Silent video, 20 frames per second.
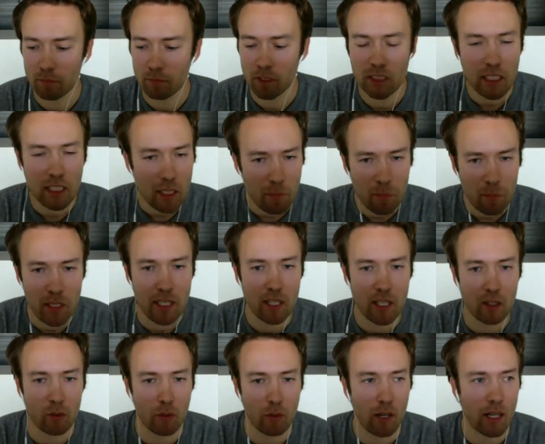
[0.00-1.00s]
deeply
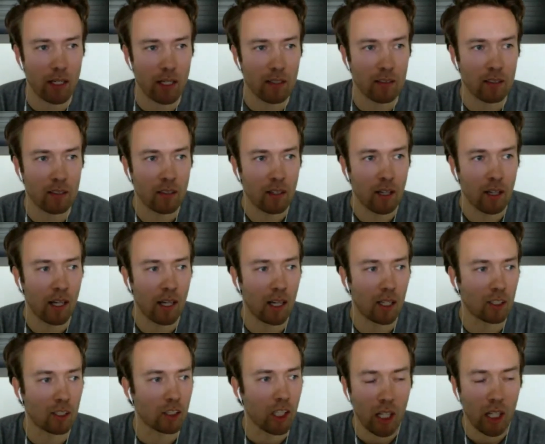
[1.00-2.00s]
ingrained,
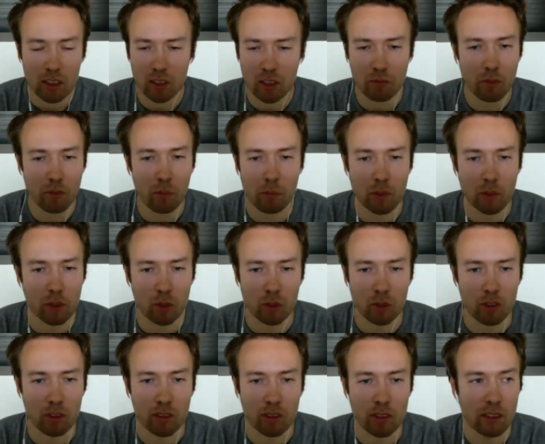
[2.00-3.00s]
lots of
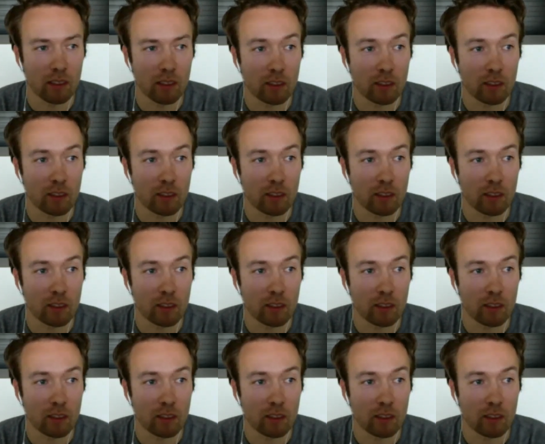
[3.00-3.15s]
opportunity,